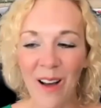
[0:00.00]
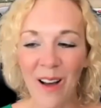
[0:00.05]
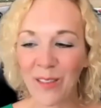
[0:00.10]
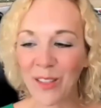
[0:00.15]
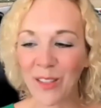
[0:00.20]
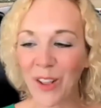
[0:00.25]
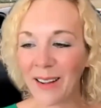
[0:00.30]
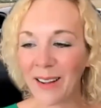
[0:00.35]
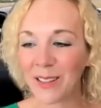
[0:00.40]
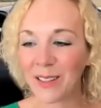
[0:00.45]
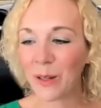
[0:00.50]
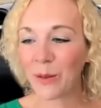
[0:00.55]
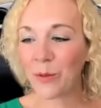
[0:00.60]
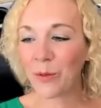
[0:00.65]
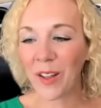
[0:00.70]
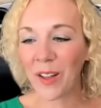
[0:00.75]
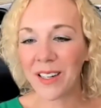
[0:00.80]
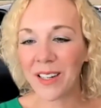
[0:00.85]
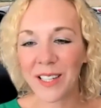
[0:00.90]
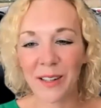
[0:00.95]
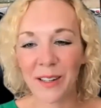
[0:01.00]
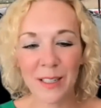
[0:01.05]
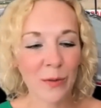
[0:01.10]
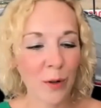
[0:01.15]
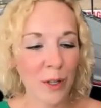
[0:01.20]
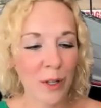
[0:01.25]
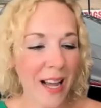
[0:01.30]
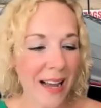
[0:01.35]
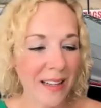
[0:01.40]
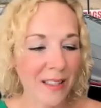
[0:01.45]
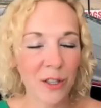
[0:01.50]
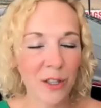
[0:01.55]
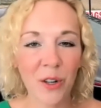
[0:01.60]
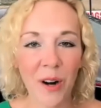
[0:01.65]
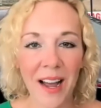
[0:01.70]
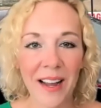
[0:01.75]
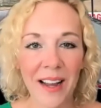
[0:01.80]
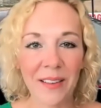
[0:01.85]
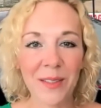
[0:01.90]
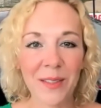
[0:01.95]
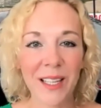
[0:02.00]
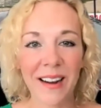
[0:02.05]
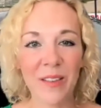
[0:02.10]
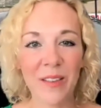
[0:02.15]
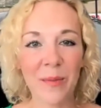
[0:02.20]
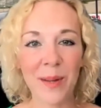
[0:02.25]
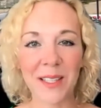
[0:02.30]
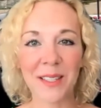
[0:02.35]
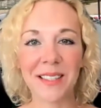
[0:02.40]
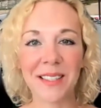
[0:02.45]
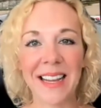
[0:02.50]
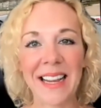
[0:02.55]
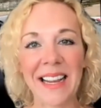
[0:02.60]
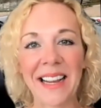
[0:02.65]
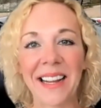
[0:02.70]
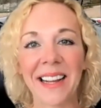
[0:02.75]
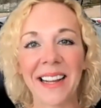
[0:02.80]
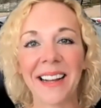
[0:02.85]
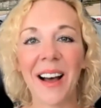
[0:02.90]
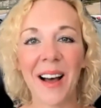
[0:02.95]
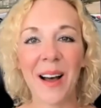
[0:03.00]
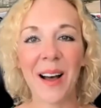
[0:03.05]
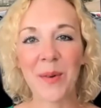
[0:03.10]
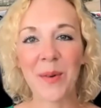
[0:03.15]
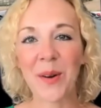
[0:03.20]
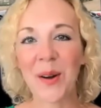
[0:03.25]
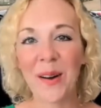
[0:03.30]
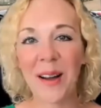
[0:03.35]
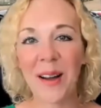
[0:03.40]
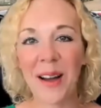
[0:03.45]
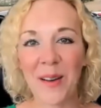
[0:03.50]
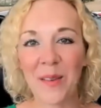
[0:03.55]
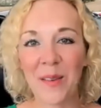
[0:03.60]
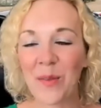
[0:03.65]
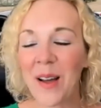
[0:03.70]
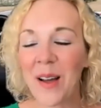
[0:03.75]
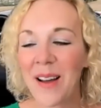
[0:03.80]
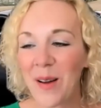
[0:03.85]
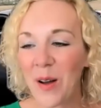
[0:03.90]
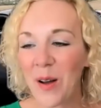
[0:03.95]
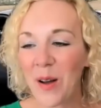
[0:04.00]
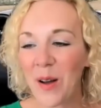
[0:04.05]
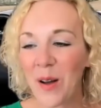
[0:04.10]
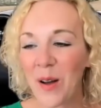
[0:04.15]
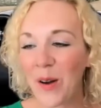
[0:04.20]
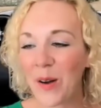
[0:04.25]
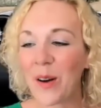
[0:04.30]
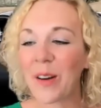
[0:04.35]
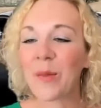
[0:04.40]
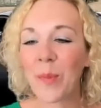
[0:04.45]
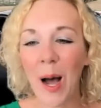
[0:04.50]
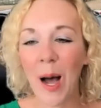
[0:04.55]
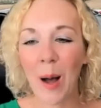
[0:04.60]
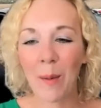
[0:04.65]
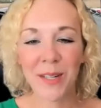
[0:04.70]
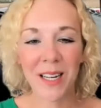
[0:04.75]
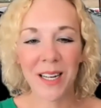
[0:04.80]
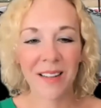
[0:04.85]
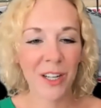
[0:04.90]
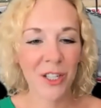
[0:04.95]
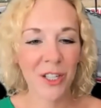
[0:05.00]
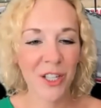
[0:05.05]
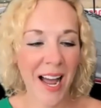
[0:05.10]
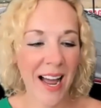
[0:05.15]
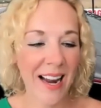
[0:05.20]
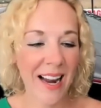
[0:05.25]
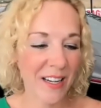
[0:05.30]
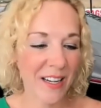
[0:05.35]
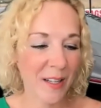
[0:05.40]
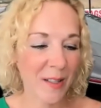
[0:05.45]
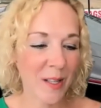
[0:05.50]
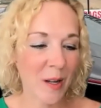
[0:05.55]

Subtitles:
lots of volunteers for test drives. I've been seeing who have popped in the chat here.